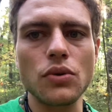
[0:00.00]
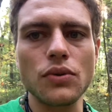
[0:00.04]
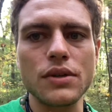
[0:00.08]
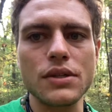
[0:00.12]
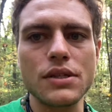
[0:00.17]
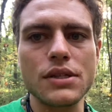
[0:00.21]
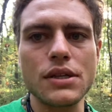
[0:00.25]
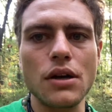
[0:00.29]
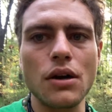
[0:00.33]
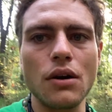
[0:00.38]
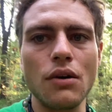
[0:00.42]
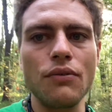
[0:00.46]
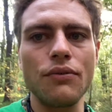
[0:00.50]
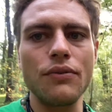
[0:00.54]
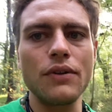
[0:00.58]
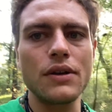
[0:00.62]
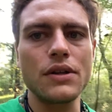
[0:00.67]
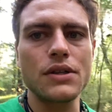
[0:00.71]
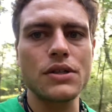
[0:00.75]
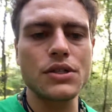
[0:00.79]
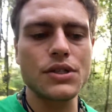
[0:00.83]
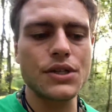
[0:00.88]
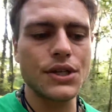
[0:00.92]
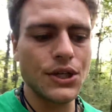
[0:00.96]
the self
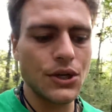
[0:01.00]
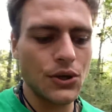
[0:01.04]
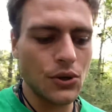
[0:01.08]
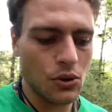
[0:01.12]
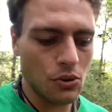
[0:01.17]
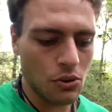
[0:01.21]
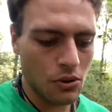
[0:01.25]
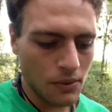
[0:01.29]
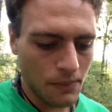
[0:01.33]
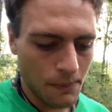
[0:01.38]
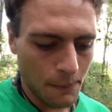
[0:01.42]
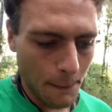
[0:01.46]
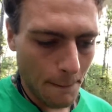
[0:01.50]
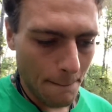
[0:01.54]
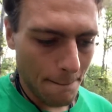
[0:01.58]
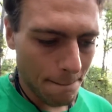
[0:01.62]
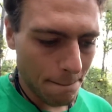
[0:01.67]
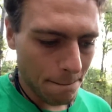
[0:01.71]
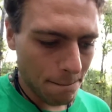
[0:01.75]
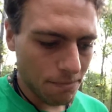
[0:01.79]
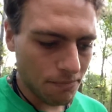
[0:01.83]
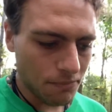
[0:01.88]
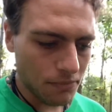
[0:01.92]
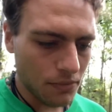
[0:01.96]
is to
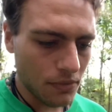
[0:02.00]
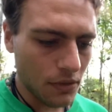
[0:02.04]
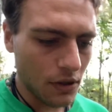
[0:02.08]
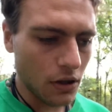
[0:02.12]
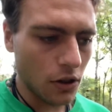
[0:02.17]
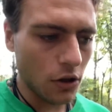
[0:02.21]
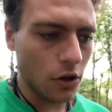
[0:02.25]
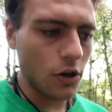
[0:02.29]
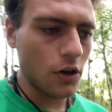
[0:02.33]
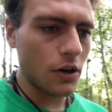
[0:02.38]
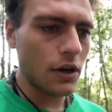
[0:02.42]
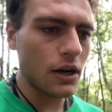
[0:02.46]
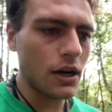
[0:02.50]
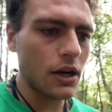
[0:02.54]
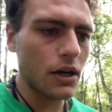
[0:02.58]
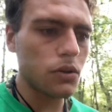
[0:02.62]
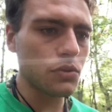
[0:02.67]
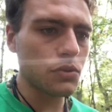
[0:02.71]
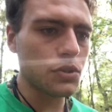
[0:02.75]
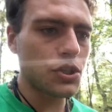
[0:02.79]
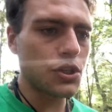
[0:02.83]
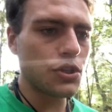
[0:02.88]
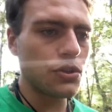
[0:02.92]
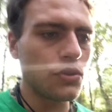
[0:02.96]
learn how
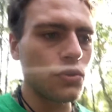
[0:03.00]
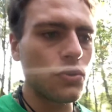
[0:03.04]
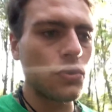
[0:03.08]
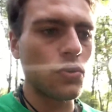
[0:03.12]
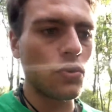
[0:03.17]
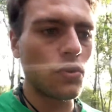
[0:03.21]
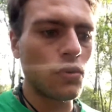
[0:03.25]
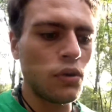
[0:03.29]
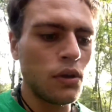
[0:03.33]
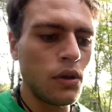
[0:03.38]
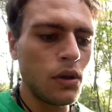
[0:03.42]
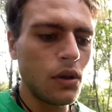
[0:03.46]
to